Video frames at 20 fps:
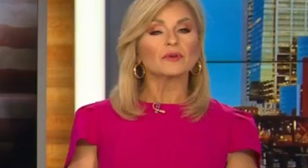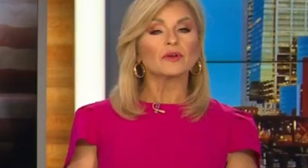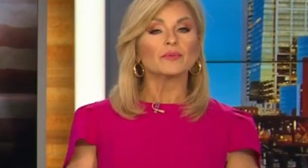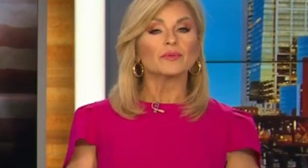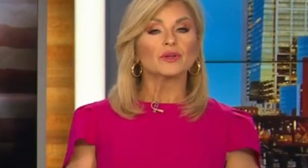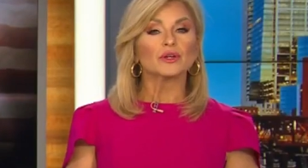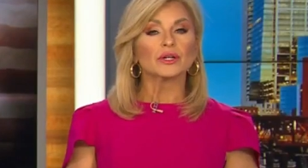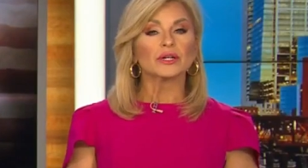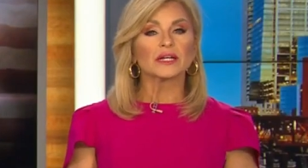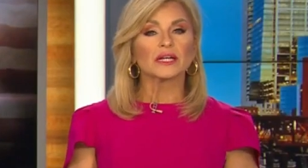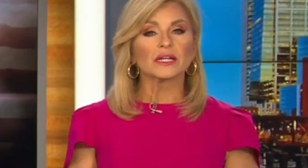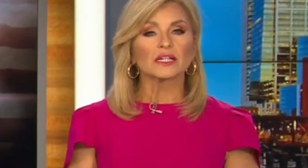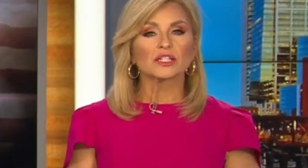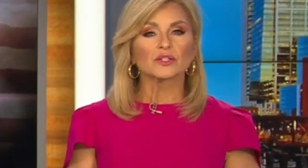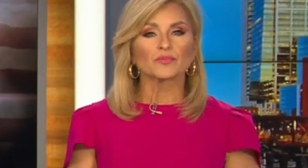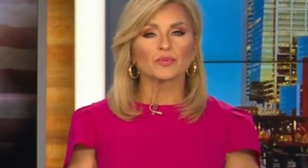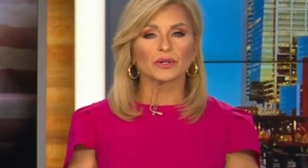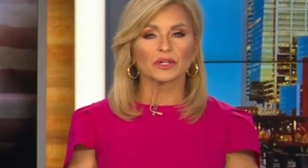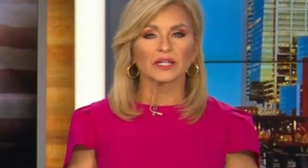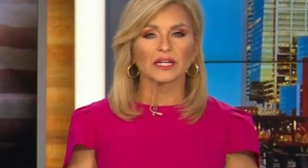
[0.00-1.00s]
Some
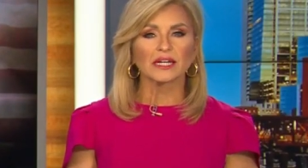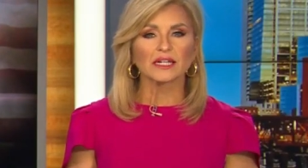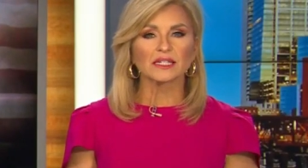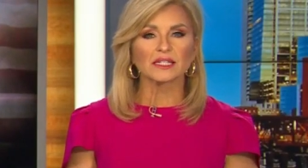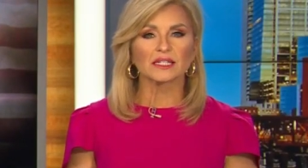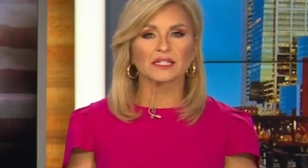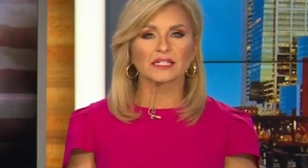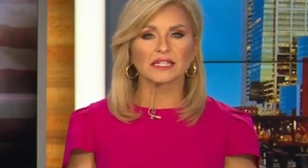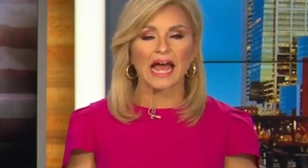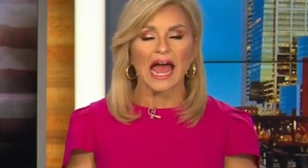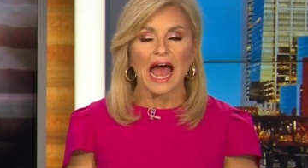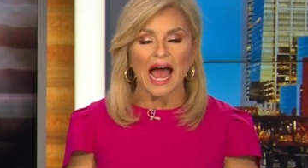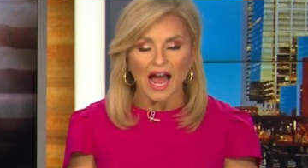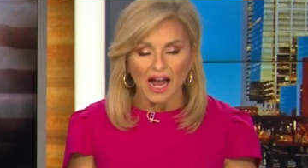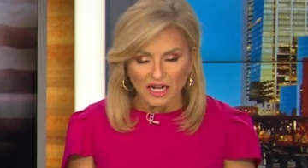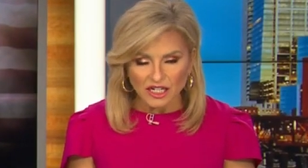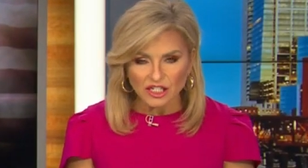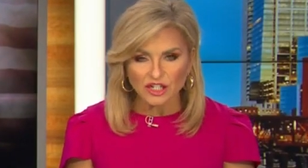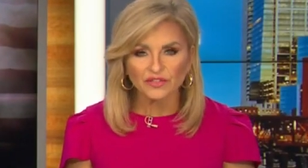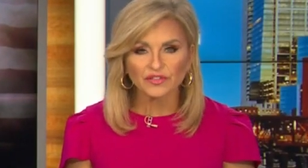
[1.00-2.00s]
communities, police
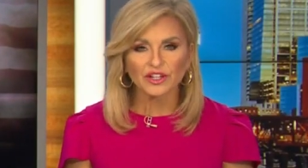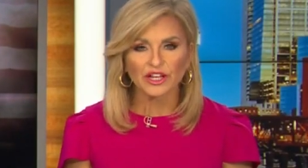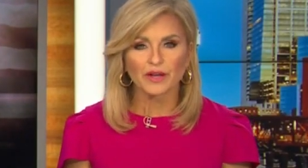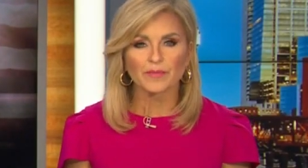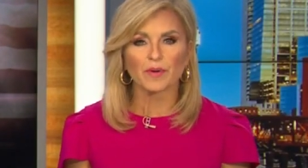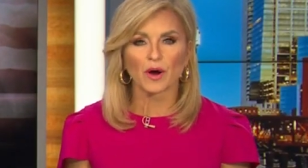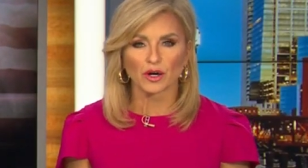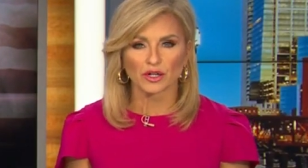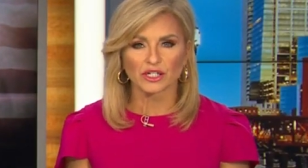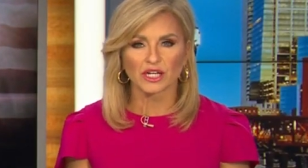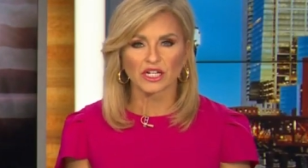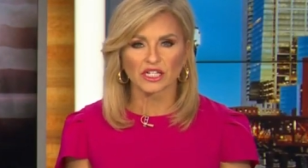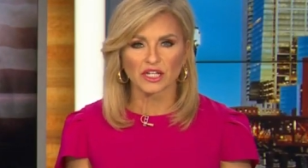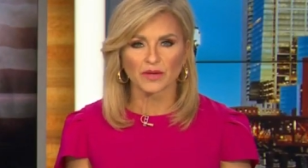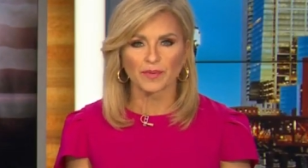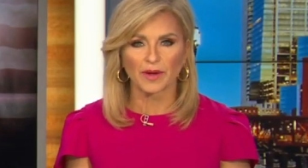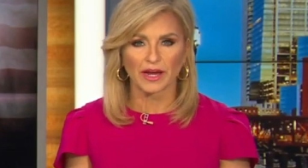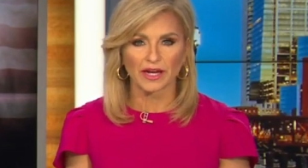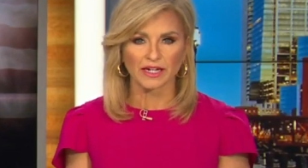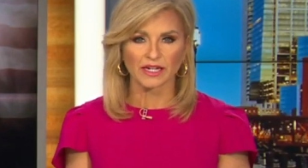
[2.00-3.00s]
actively
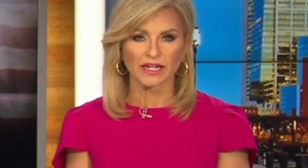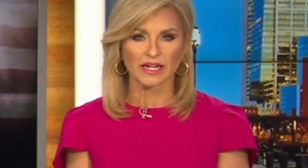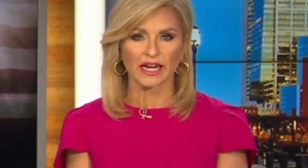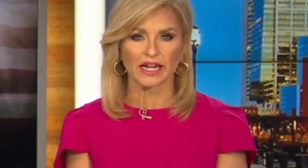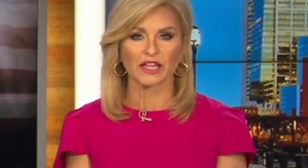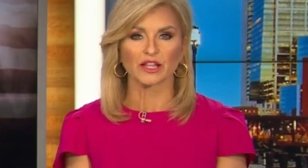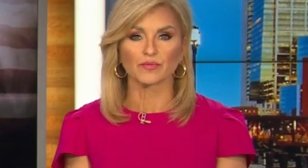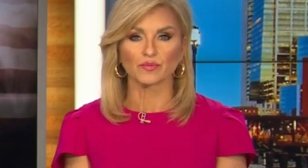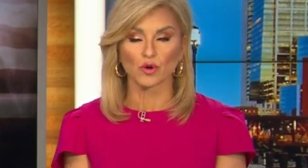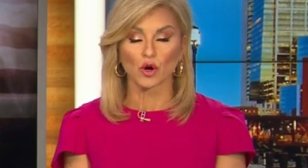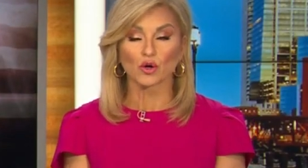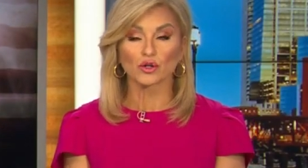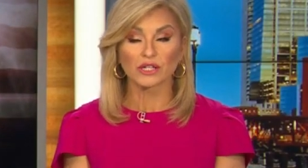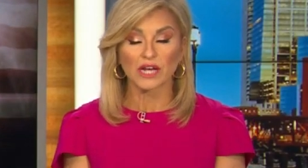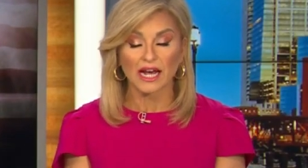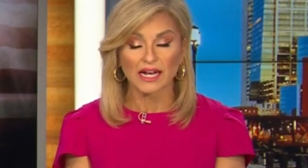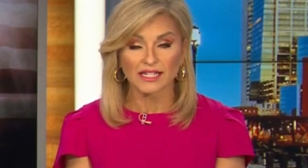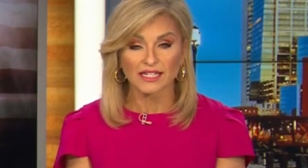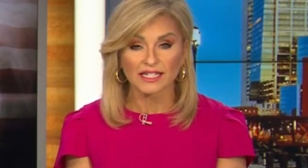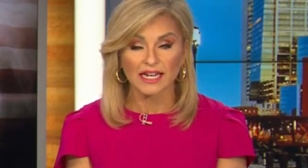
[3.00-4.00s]
participated in the
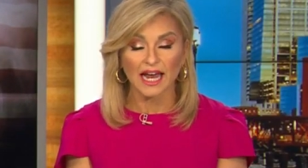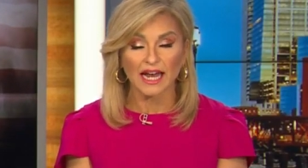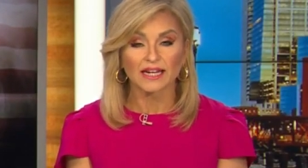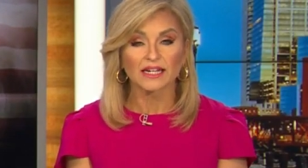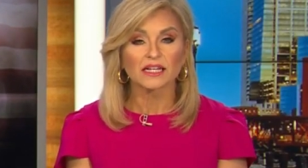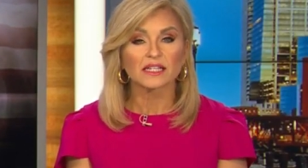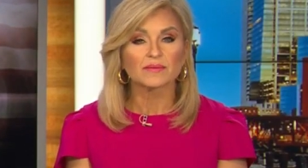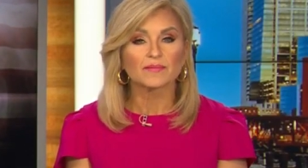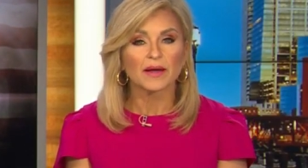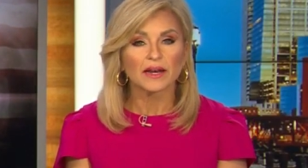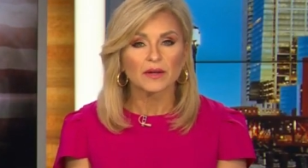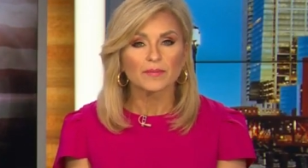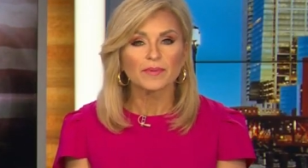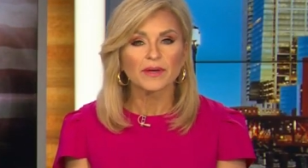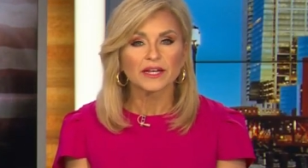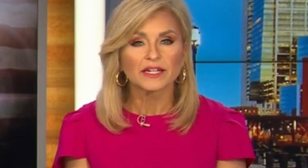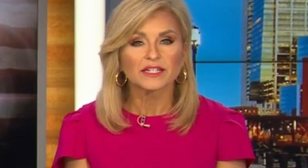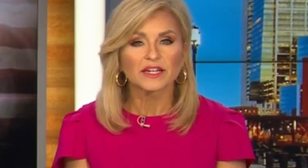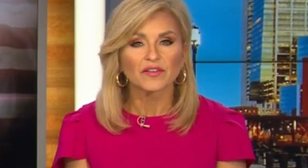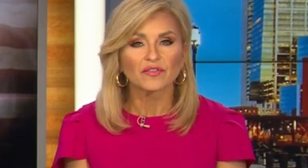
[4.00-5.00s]
protest, and it's made a
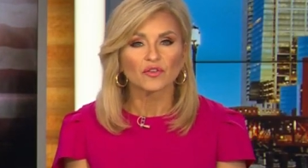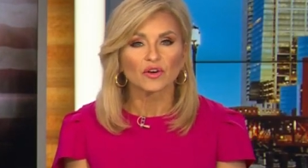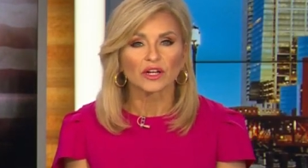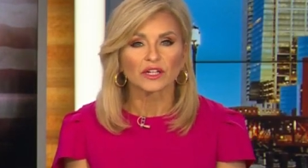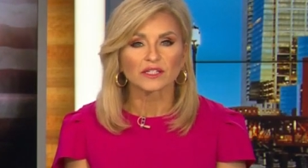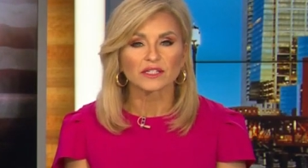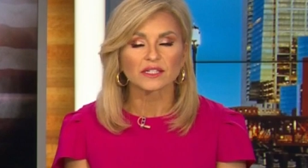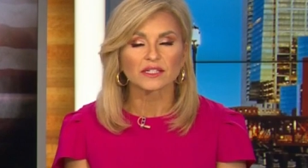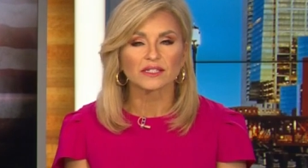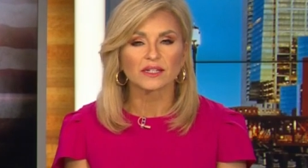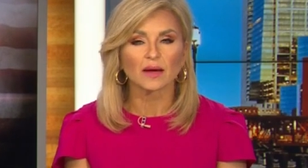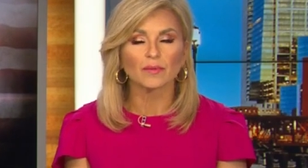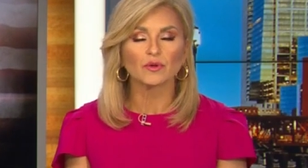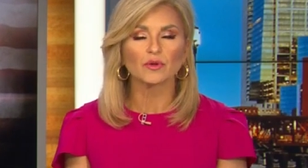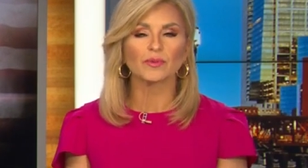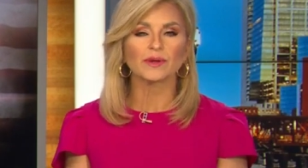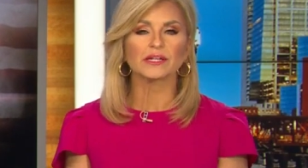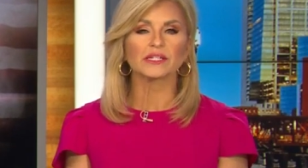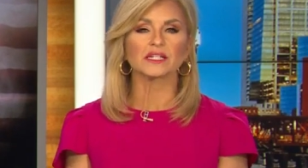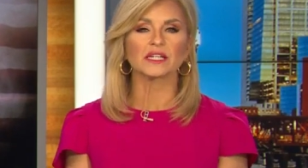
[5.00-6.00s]
big difference.
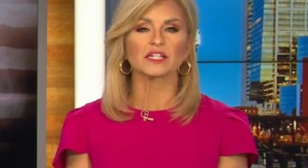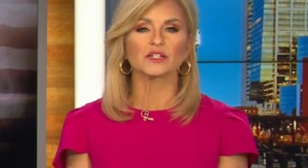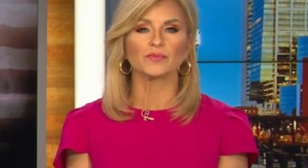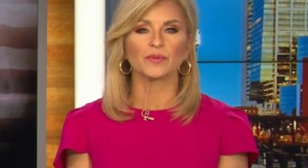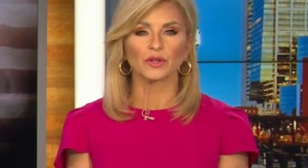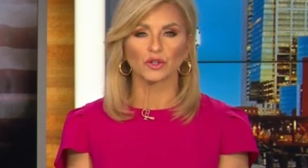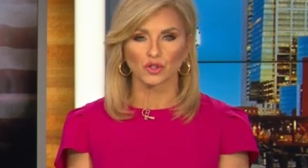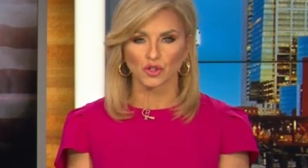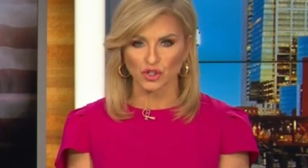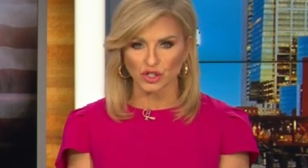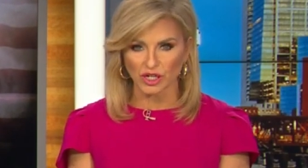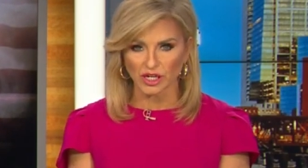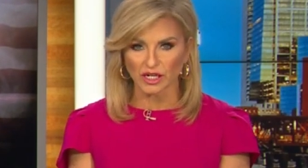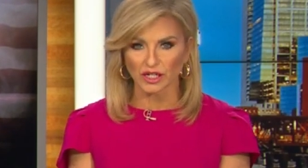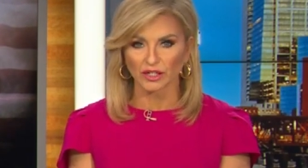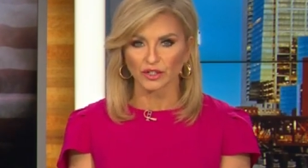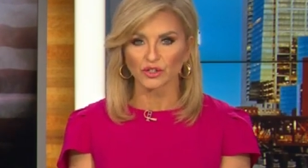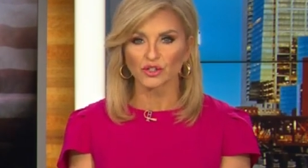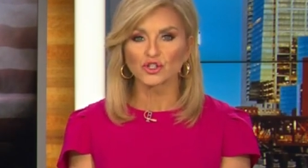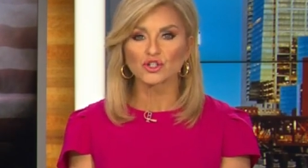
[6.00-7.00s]
WBZ's Bill
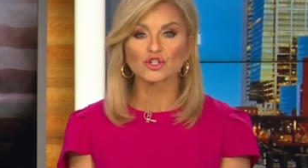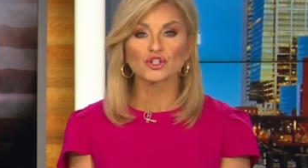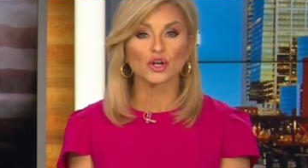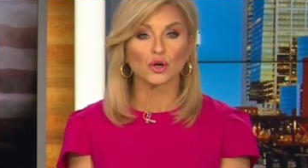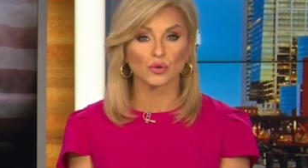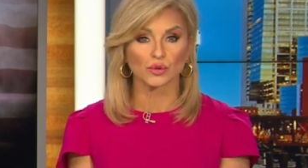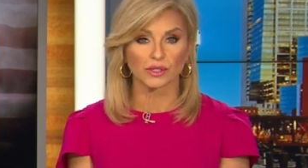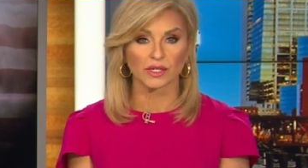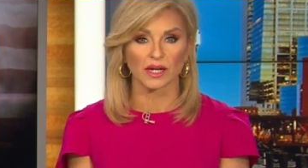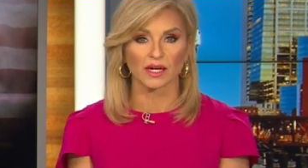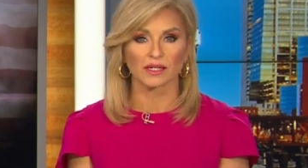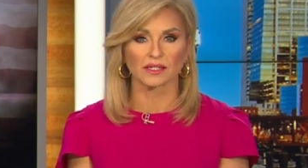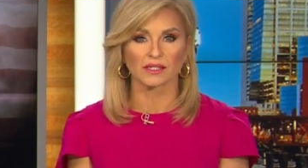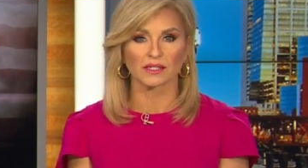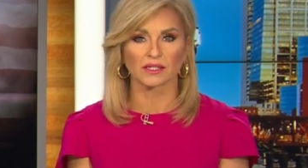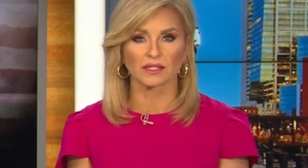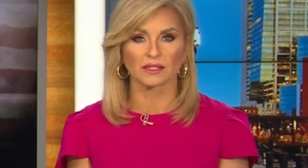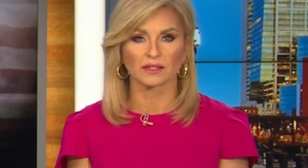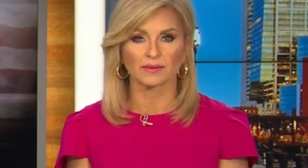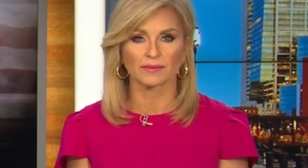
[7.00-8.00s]
Shields shows
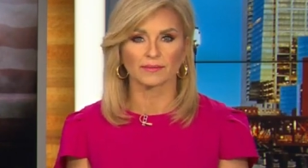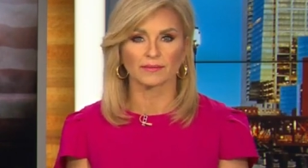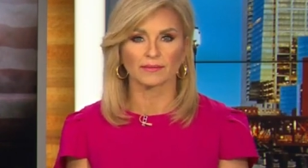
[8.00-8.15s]
us.